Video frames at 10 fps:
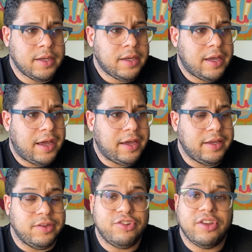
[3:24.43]
I
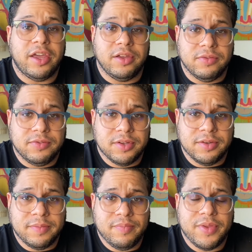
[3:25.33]
shaved,
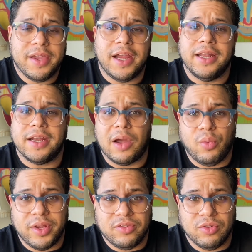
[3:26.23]
and then I
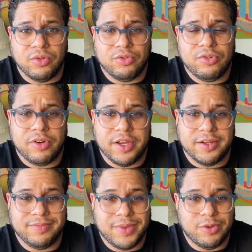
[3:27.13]
went to go train.
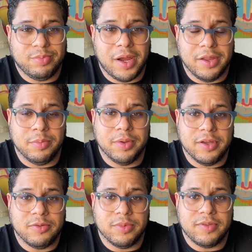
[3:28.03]
That was probably the
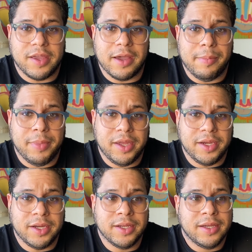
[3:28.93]
biggest mistake I
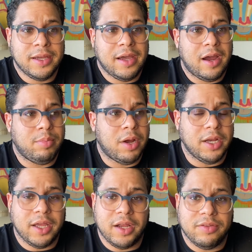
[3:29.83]
made. I probably
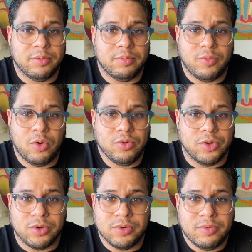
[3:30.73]
had some,
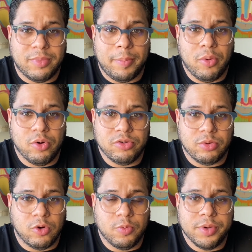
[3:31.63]
my pores were
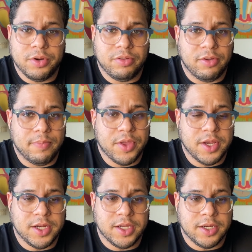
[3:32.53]
open or
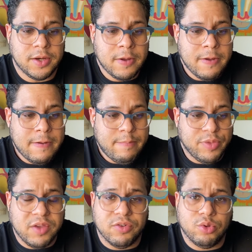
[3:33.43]
something, and
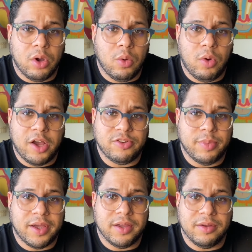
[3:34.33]
even though I wash
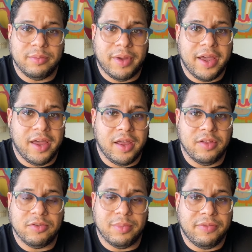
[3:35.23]
my
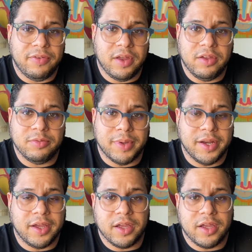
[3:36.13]
hands, my face, my neck